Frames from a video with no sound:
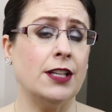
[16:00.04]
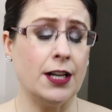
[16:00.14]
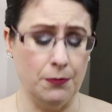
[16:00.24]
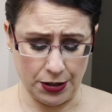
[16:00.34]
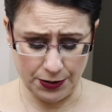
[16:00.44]

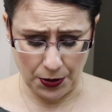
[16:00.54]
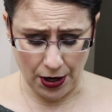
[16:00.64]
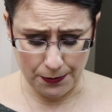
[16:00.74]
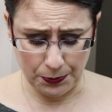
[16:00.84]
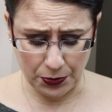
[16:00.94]
like a Mars
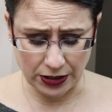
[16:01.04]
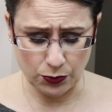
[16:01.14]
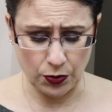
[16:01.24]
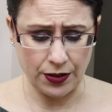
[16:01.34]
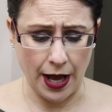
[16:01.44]
bar. I'm
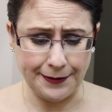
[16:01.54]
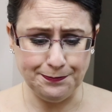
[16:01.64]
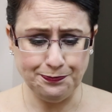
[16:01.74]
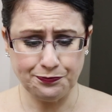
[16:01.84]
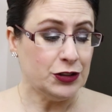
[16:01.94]
impressed with that.
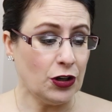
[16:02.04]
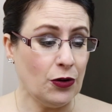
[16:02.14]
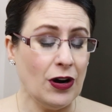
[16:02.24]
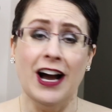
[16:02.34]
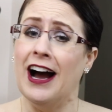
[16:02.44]

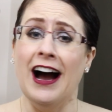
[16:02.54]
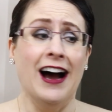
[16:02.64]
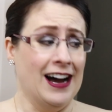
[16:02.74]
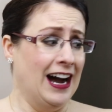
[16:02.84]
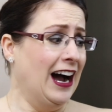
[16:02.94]
So
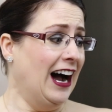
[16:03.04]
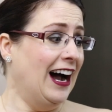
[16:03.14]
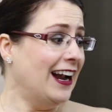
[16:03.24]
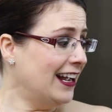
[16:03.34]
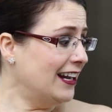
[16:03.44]

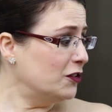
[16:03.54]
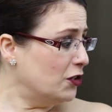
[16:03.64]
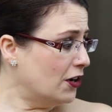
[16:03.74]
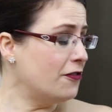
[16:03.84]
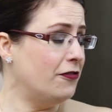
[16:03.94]
I had a
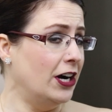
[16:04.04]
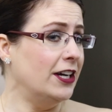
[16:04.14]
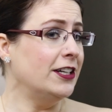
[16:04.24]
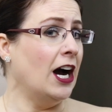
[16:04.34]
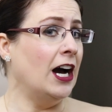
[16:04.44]
lot of
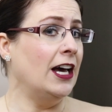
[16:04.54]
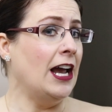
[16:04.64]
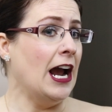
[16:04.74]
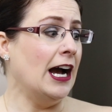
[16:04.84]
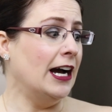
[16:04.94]
fun.
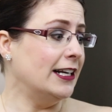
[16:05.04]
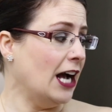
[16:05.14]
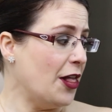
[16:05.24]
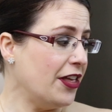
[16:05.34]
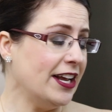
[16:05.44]

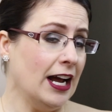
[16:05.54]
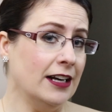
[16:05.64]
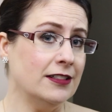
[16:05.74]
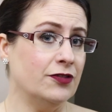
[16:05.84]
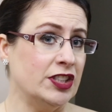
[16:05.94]
I think
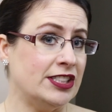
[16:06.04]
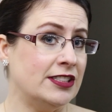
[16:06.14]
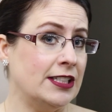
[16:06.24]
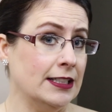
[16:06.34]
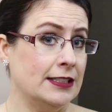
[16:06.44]
out of the
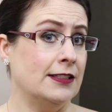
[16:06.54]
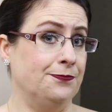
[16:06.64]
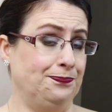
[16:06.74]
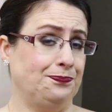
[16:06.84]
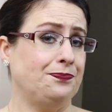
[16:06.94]
6
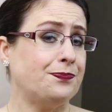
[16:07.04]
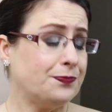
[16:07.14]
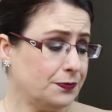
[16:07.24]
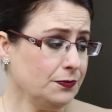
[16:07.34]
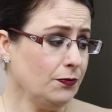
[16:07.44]

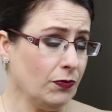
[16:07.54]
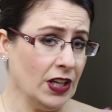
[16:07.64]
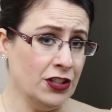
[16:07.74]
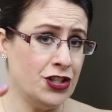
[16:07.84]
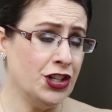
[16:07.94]

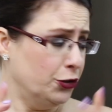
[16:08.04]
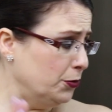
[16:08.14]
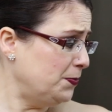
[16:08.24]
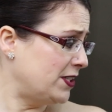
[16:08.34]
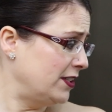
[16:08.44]

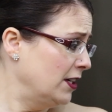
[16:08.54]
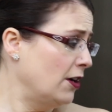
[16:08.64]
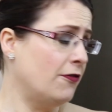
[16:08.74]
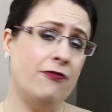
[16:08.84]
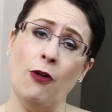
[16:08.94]
dupes,
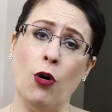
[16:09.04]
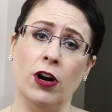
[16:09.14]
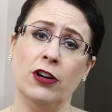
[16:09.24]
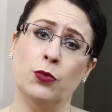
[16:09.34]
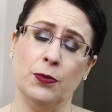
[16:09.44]

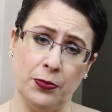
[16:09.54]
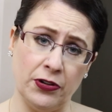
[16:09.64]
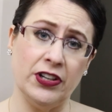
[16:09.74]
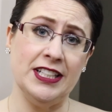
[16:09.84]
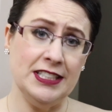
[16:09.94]
4 were
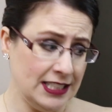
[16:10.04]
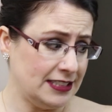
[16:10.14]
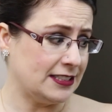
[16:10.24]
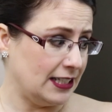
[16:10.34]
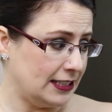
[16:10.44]
pretty
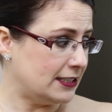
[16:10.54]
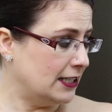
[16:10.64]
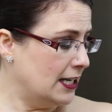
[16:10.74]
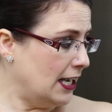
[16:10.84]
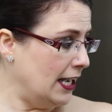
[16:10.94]
decent.
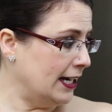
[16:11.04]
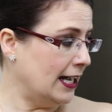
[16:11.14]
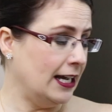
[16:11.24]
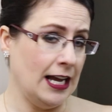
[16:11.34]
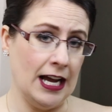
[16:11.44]
And
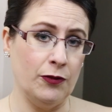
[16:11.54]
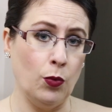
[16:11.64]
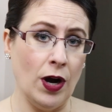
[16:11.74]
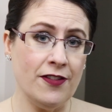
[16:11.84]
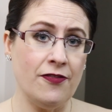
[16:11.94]
I have
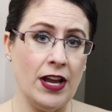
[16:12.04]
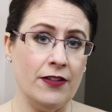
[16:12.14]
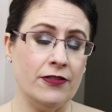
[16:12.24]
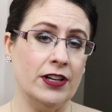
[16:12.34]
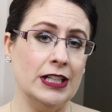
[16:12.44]
one
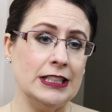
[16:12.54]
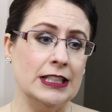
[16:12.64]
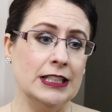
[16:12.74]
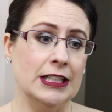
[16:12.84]
favorite